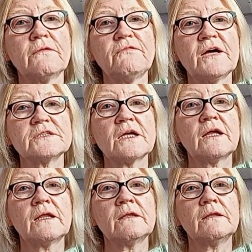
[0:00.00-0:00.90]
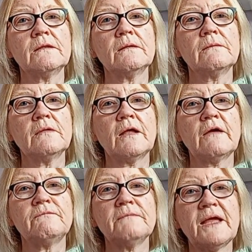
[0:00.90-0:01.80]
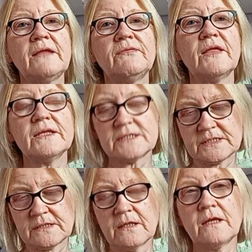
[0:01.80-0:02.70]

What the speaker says: The fact I have made this